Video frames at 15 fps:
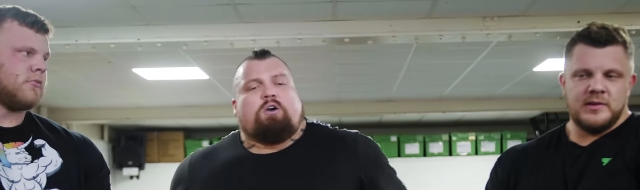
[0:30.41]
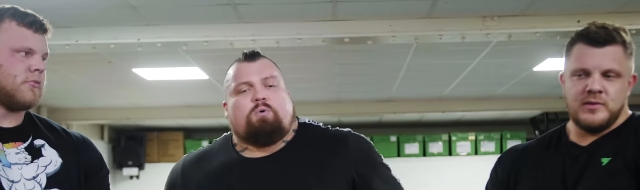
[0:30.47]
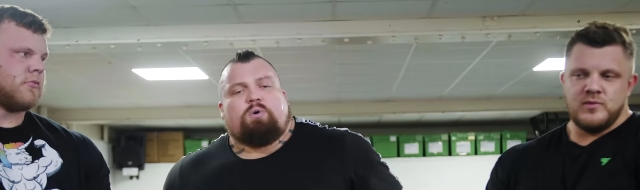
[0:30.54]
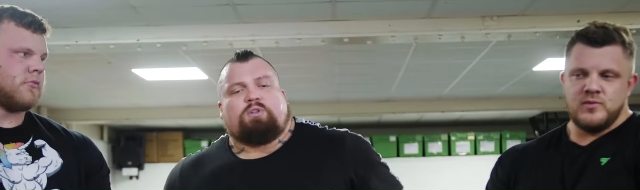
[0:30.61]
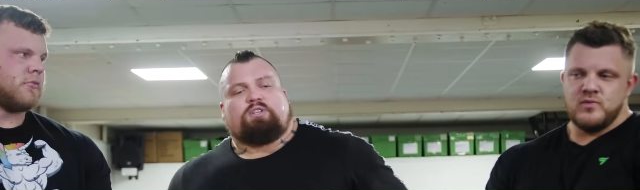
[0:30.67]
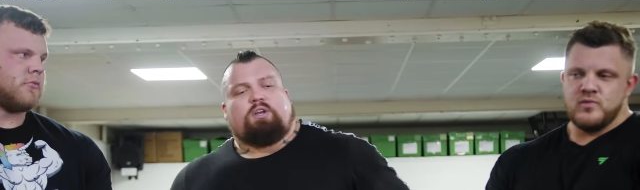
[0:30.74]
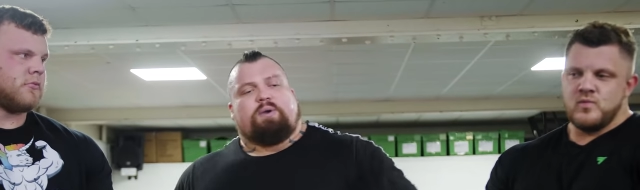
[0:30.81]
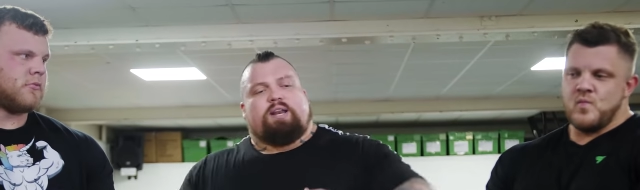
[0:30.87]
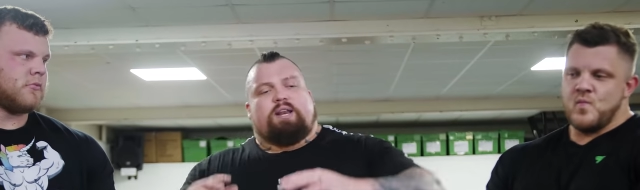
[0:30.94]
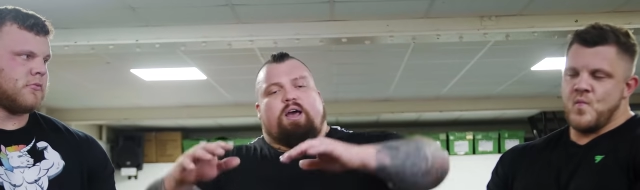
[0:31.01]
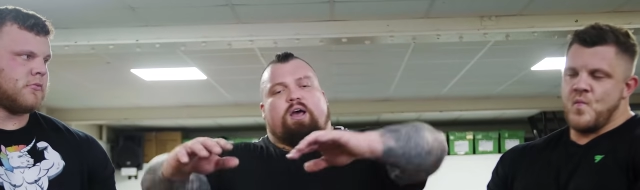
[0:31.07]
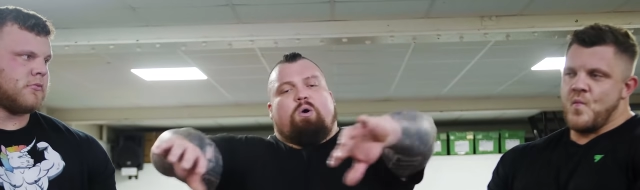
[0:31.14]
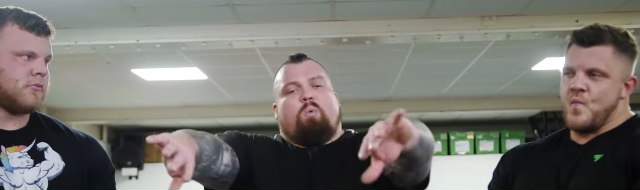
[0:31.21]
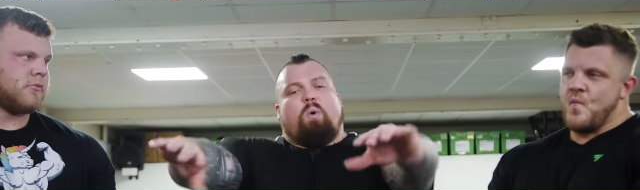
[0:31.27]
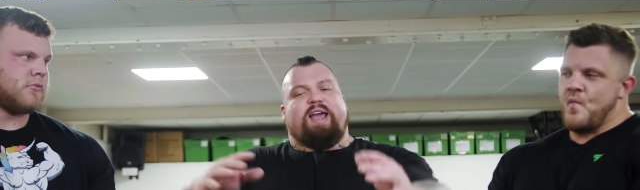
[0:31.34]
Speaker 1: We're doing
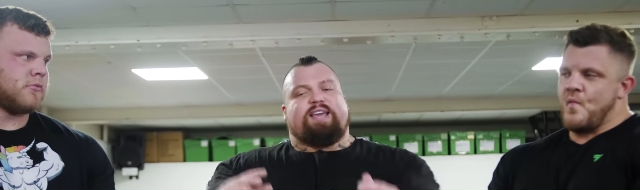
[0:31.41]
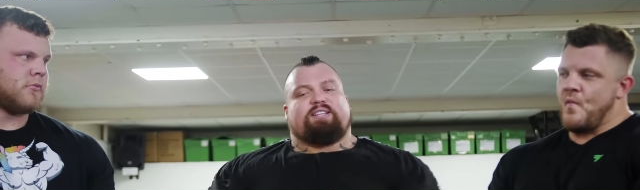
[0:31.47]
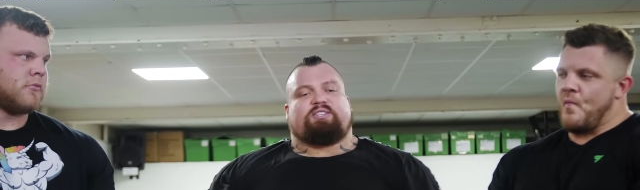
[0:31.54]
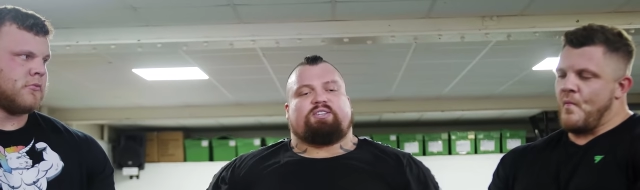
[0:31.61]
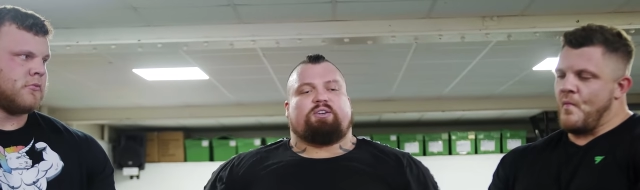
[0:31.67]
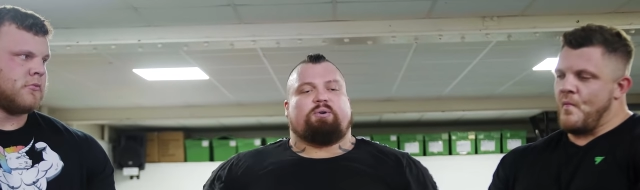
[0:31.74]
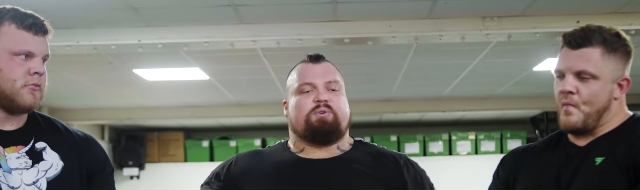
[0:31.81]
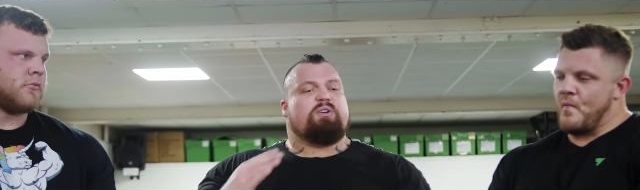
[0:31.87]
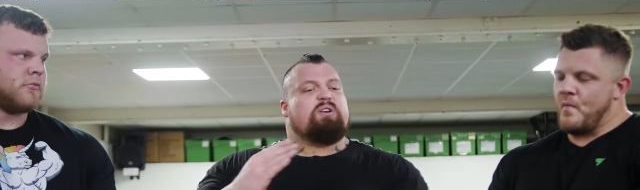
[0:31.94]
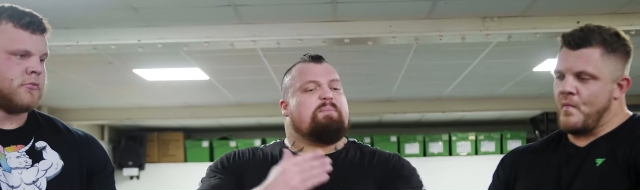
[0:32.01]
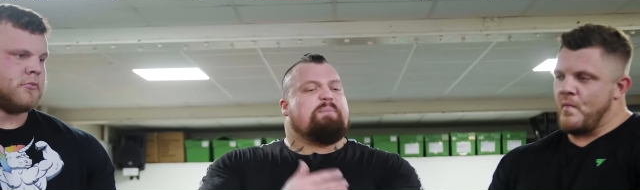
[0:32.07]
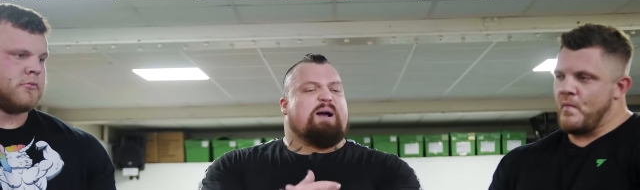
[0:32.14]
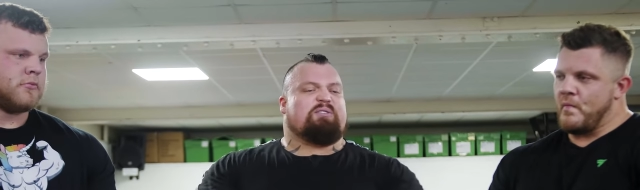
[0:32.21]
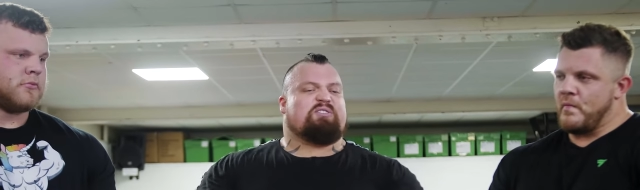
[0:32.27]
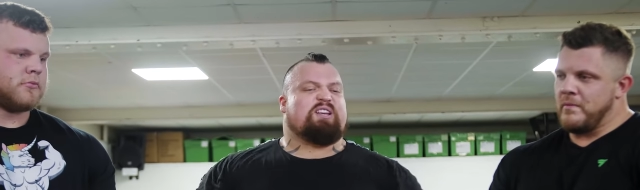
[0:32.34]
weights, we're doing
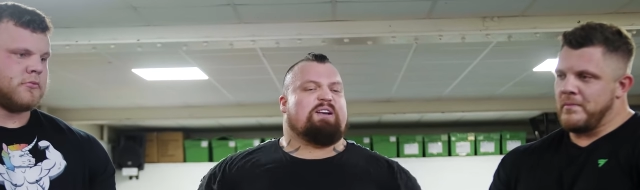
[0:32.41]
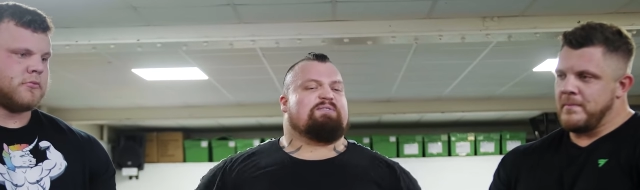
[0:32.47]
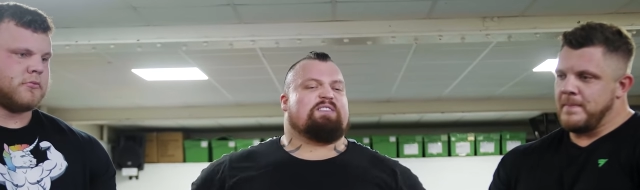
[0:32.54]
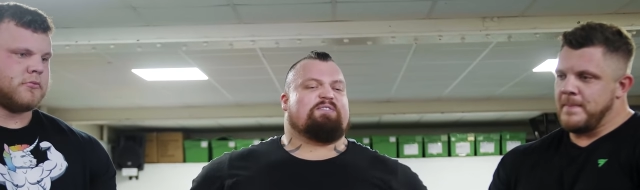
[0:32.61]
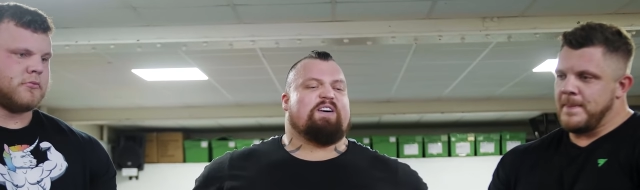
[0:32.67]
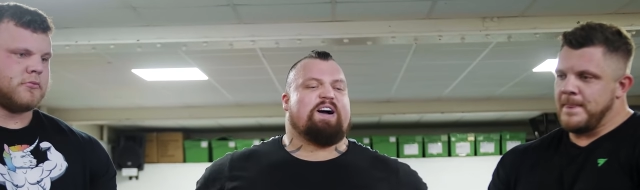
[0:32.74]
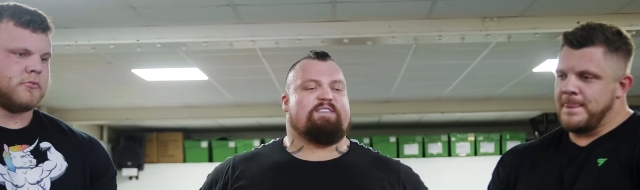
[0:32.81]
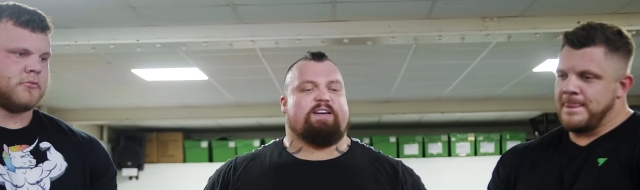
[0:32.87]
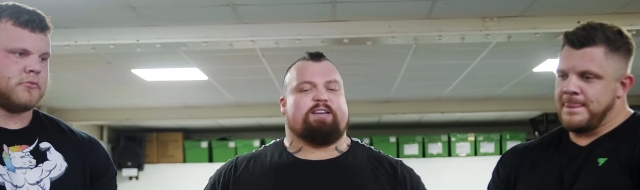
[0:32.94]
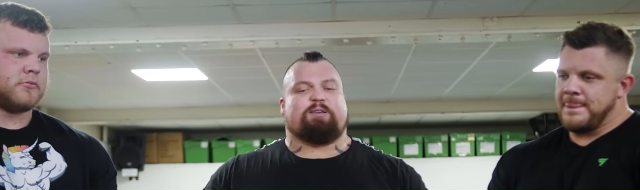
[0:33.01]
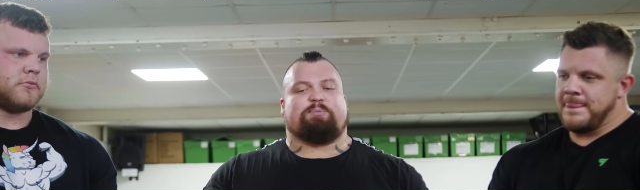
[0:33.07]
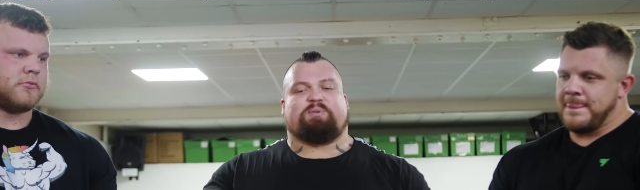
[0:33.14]
about 75,